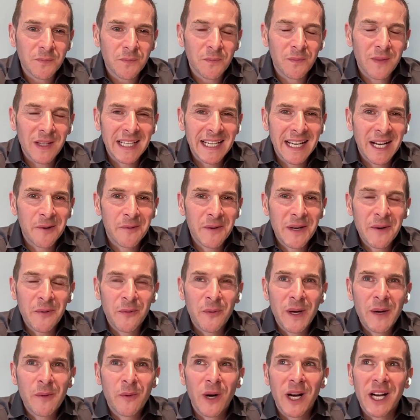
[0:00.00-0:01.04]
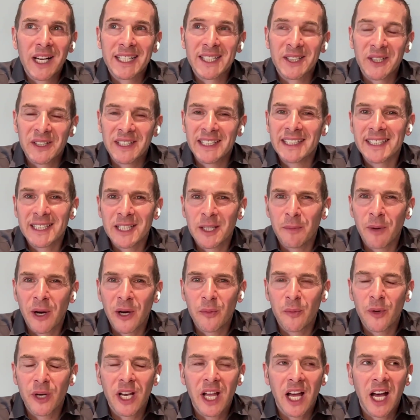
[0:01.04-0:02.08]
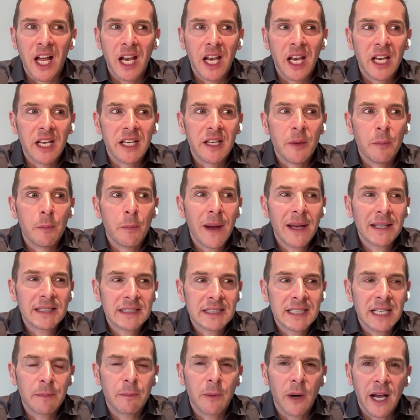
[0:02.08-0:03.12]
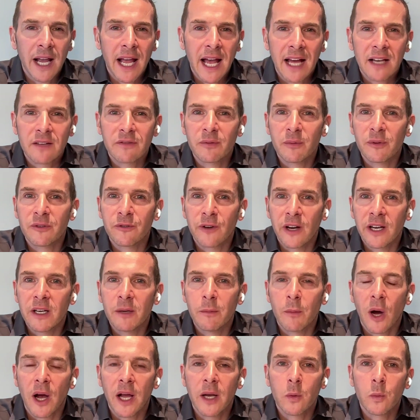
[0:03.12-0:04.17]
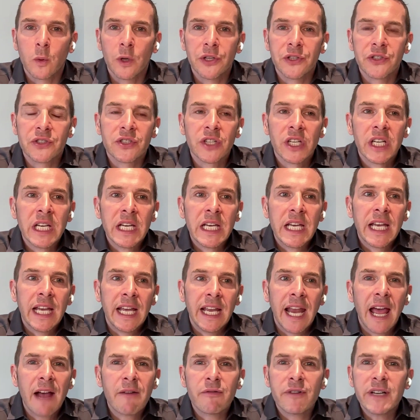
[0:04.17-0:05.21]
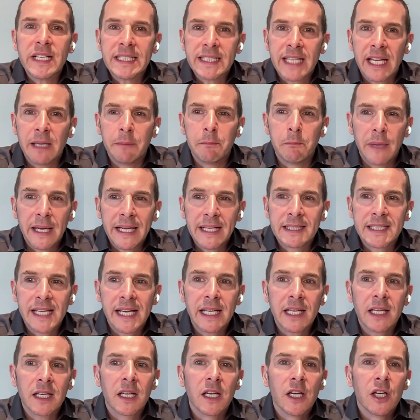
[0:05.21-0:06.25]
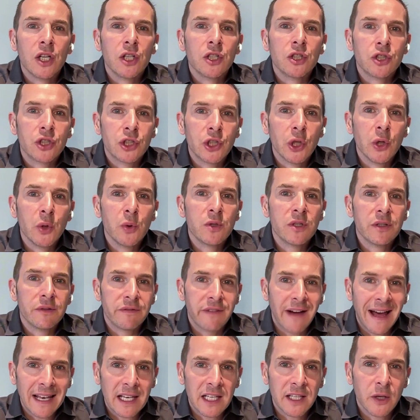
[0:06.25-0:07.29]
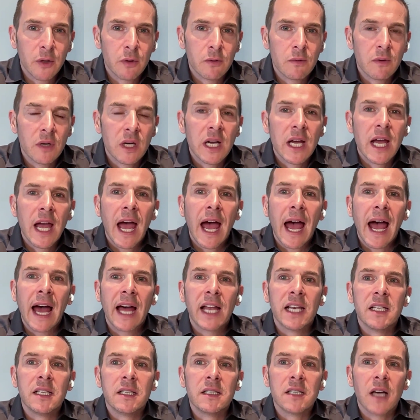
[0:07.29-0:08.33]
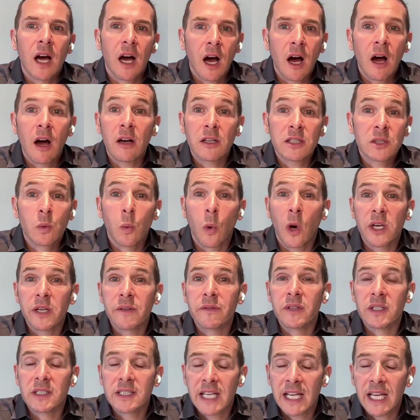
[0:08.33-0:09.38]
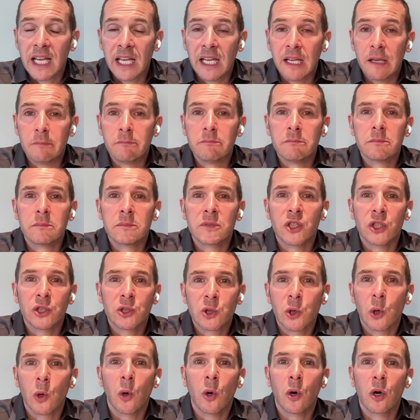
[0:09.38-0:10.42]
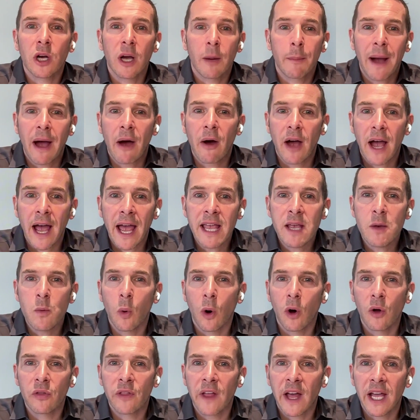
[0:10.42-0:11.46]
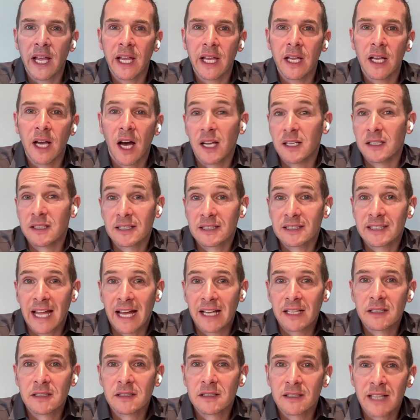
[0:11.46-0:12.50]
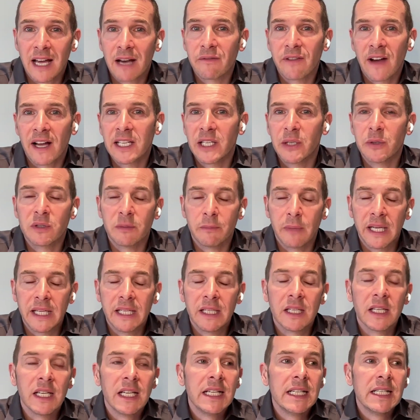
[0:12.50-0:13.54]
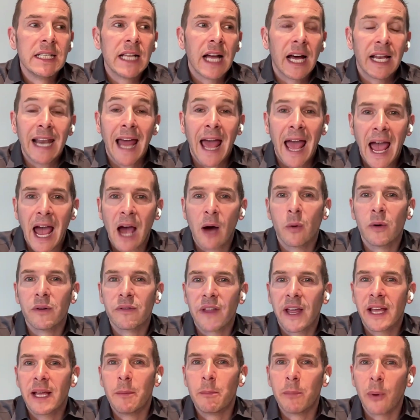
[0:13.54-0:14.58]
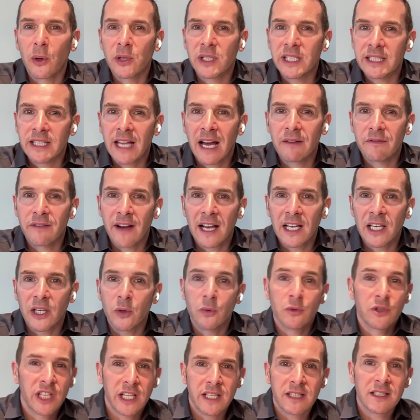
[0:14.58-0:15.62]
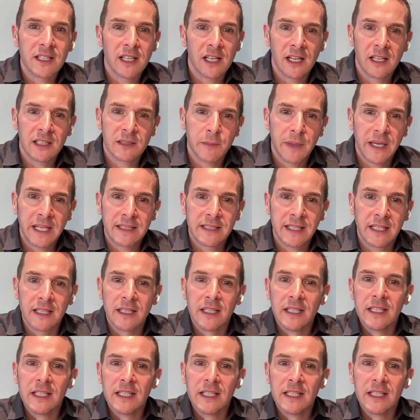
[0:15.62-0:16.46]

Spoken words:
Yeah, we're working on this at the moment. And the best tip I had from a friend of mine was in every team meeting, choose a value and ask one of the team to talk about what they understand that value to mean and how have they embodied that value since the last meeting.